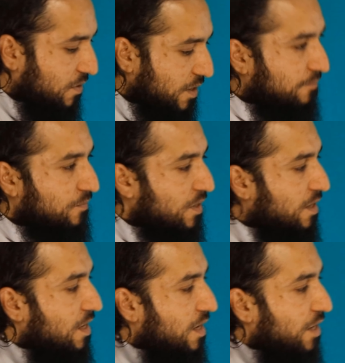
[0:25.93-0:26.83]
Okay,
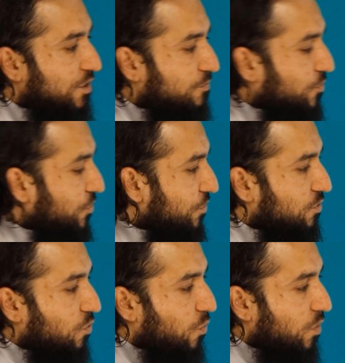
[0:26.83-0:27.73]
it is
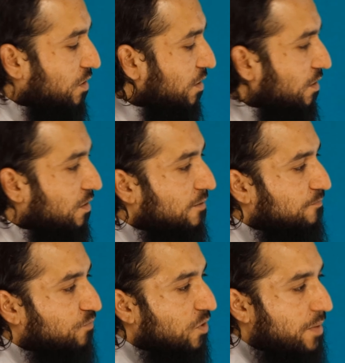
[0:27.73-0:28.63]
produced with
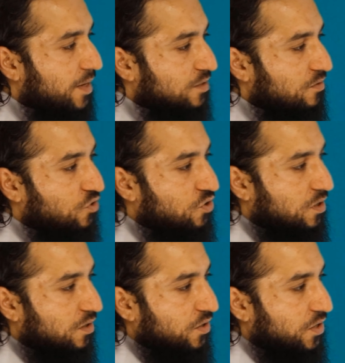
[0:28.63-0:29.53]
the base of the
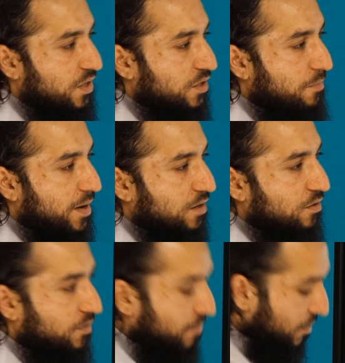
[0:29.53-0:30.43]
tongue near the back
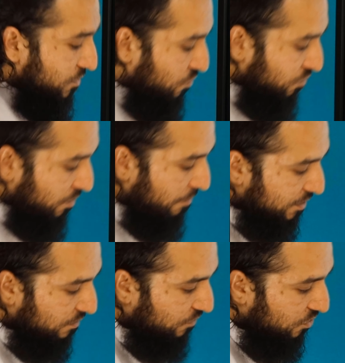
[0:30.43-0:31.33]
of the mouth. So the
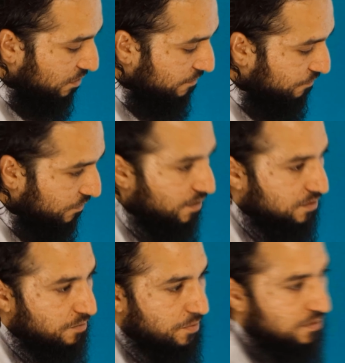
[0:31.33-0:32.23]
base of the tongue, that's
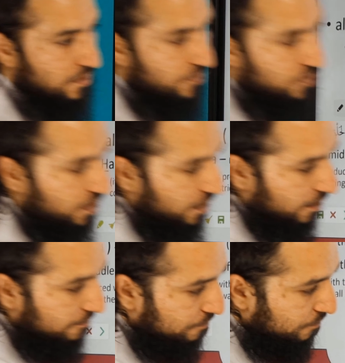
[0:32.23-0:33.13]
the base. You see
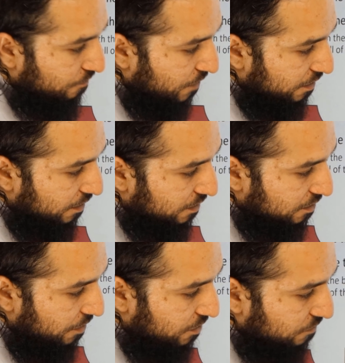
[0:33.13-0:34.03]
here, that's the
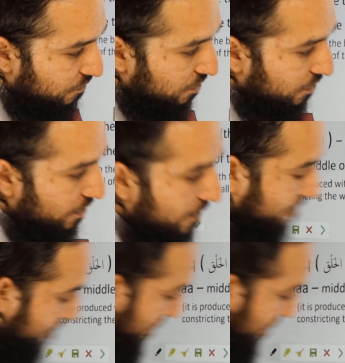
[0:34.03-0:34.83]
base of the tongue there,